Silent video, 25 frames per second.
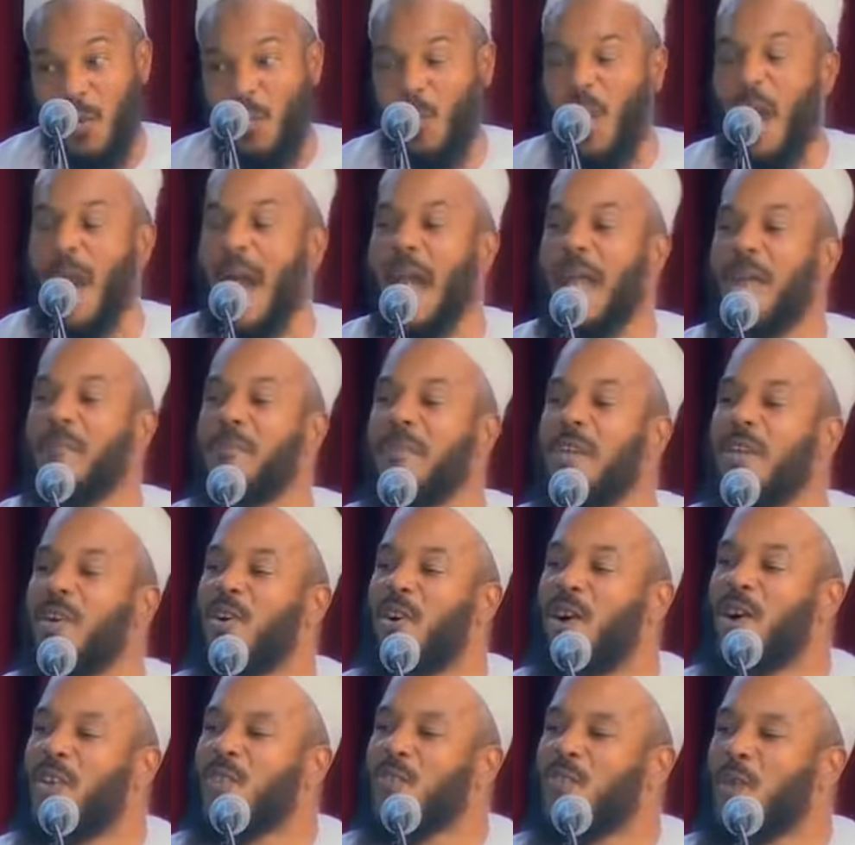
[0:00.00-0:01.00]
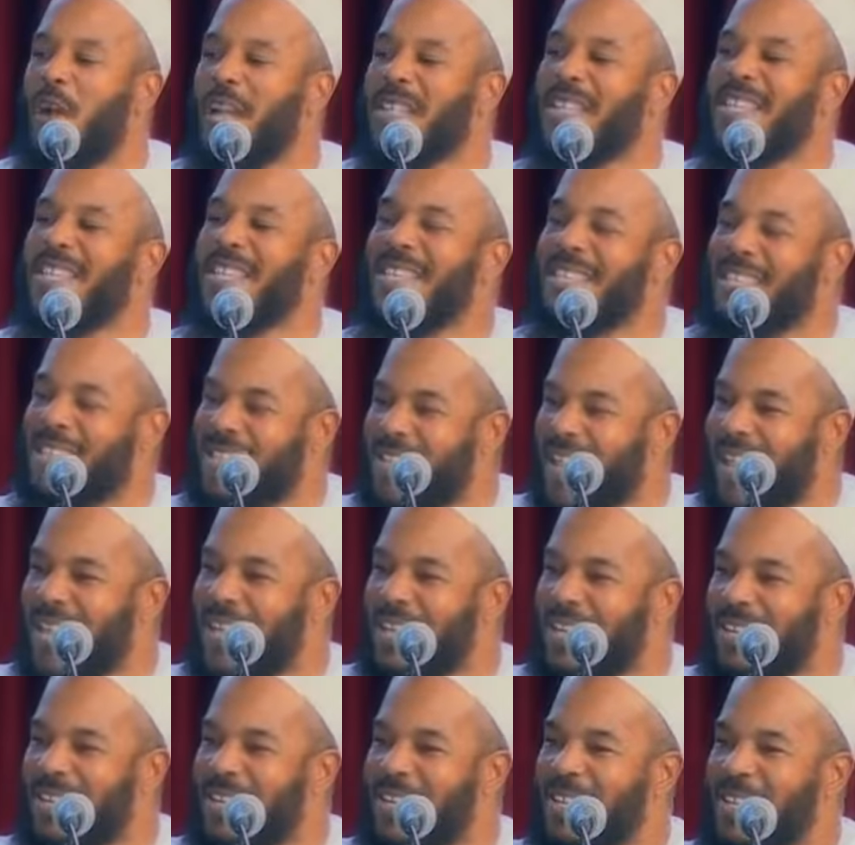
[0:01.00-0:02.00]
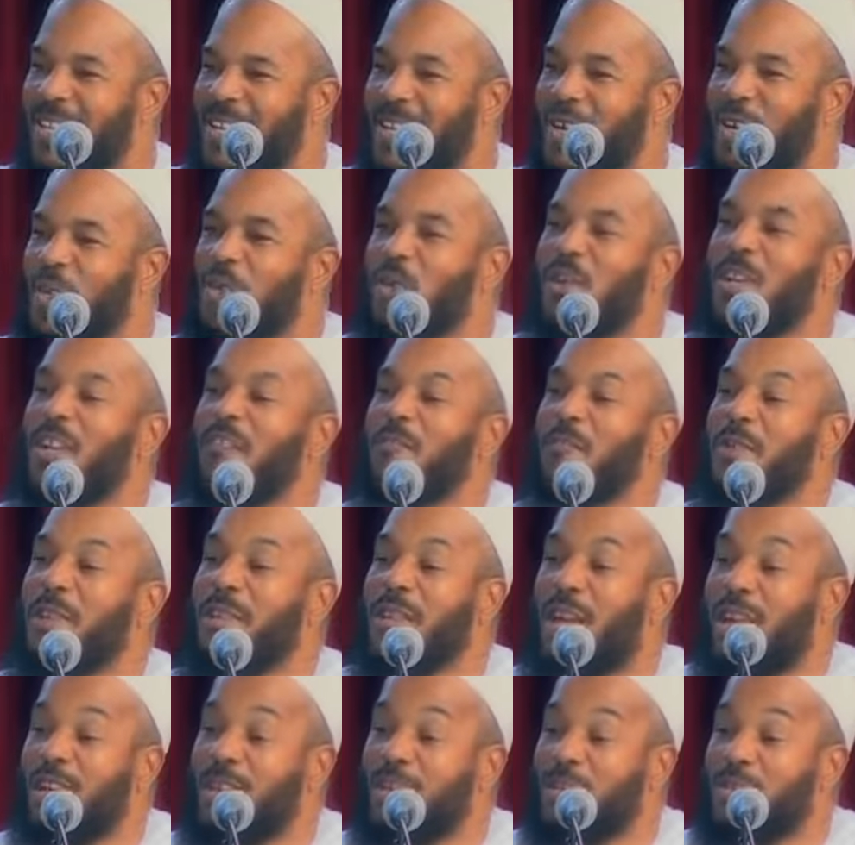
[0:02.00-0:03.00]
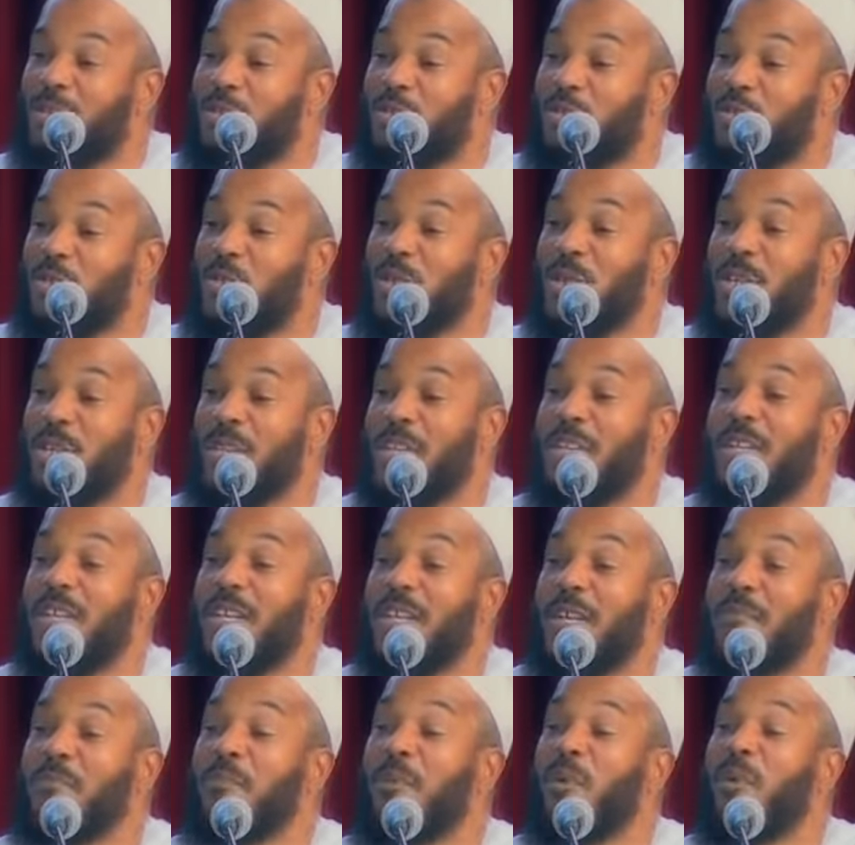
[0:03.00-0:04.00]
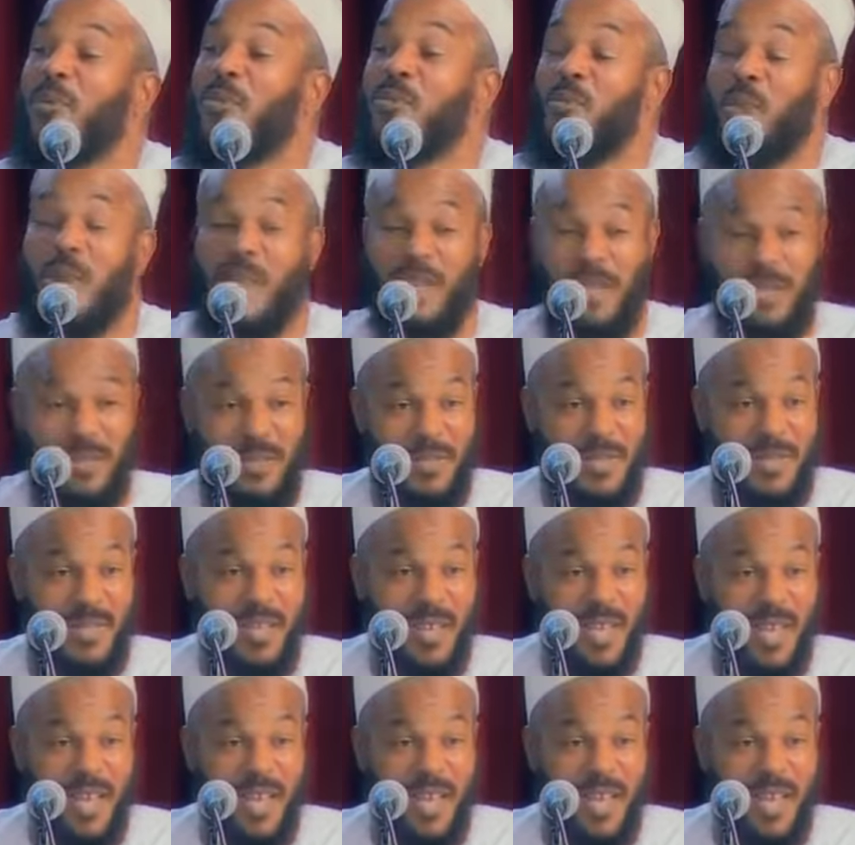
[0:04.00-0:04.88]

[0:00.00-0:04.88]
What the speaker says: Why? Because what he said could have been understood in both ways.